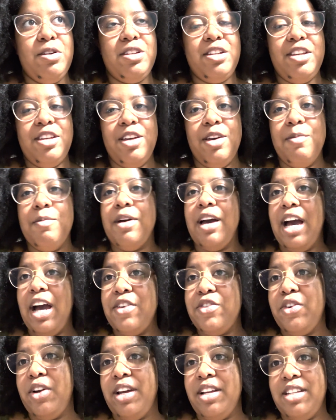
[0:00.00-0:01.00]
to hem
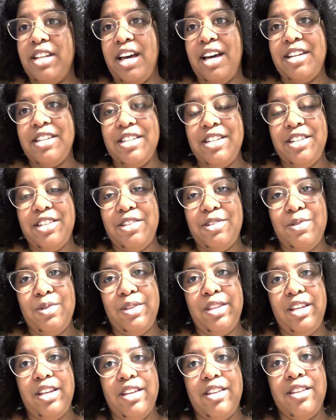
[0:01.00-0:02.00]
after I attach it to
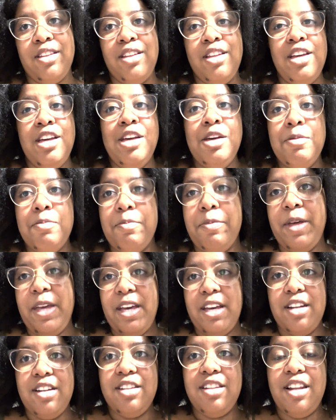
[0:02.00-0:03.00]
the
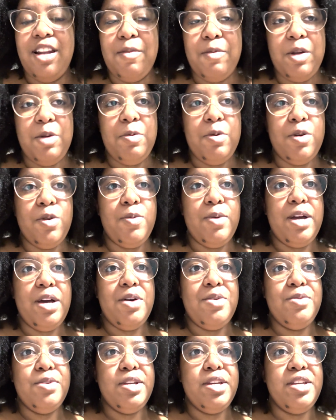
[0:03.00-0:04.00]
band that I'm gonna put
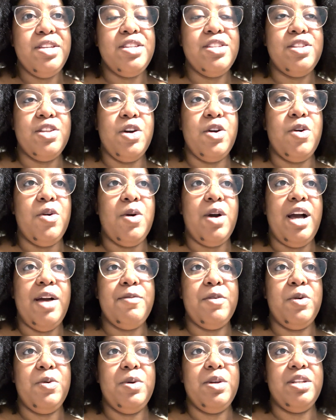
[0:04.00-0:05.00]
around. So I'm
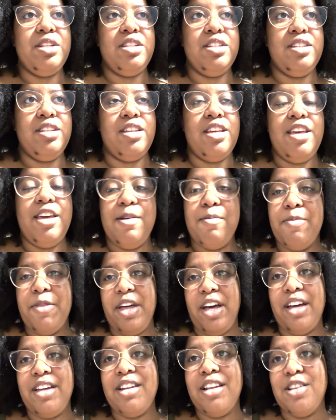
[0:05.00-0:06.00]
going to hem
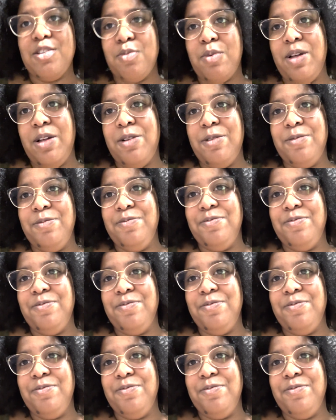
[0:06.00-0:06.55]
that as well.